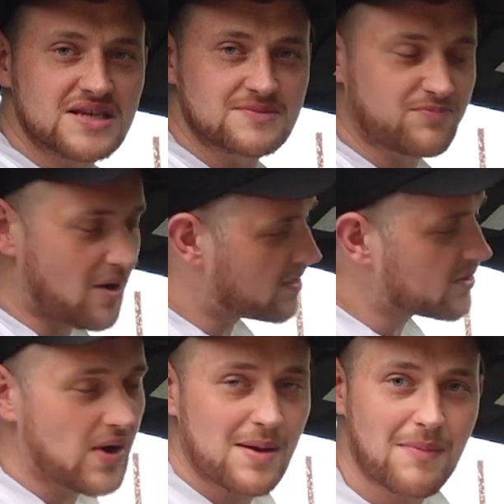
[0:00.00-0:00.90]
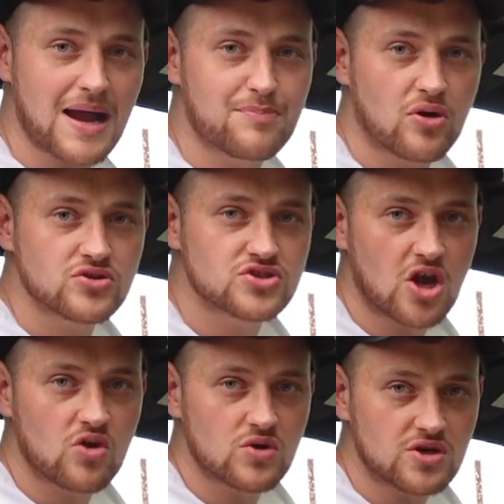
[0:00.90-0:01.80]
It's probably where my
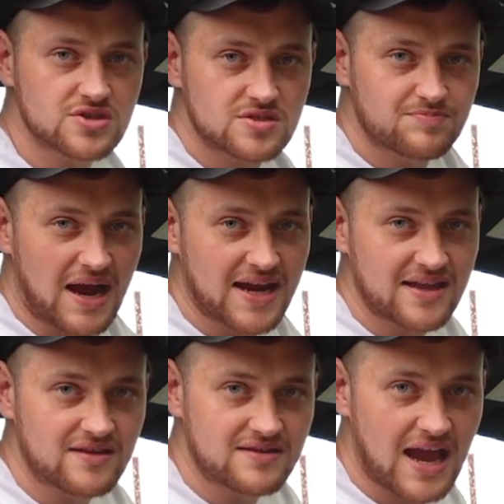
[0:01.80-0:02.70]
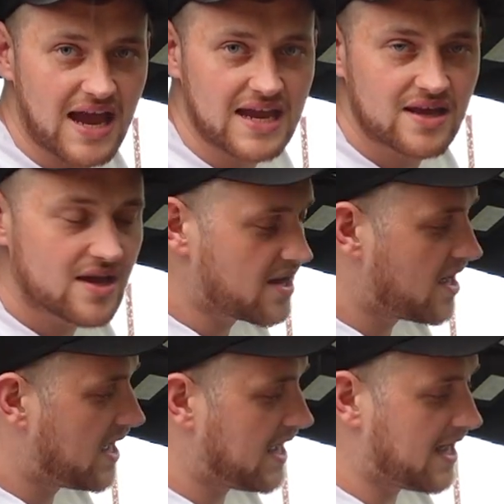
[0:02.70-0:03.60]
Punto was back in the day.
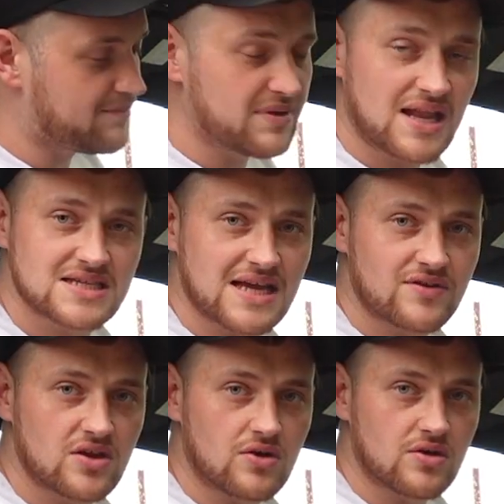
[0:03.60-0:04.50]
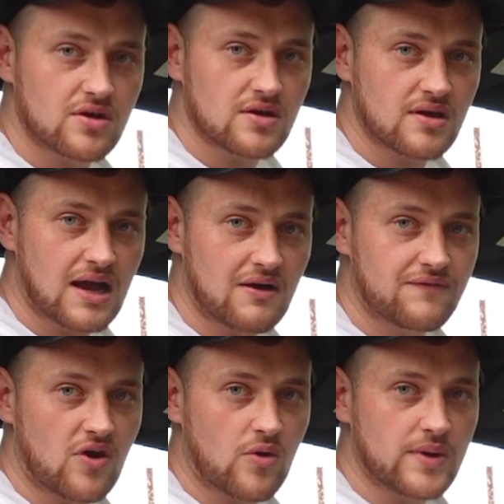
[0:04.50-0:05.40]
But let's have a look how
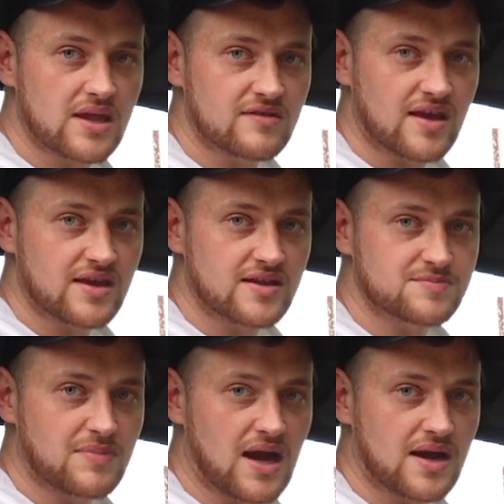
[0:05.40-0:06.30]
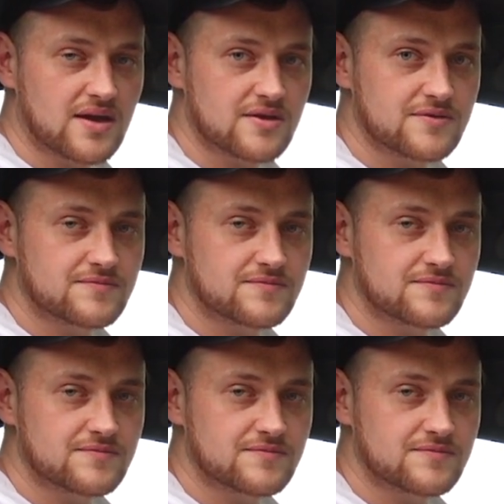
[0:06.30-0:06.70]
far we can take this back.